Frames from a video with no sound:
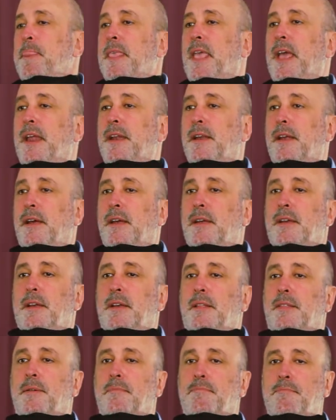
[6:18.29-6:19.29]
and
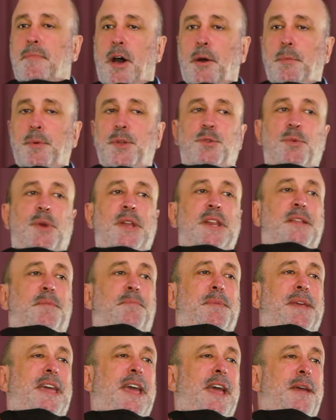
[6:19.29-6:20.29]
the moment when it
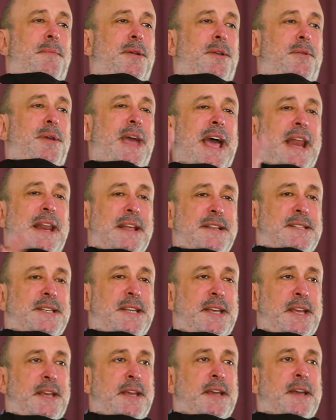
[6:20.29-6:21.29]
became a
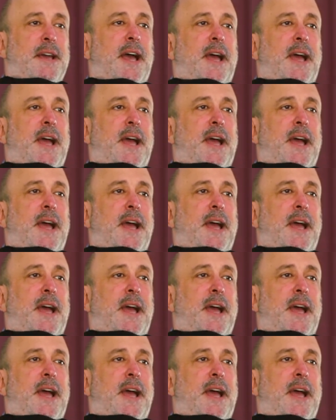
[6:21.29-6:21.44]
reality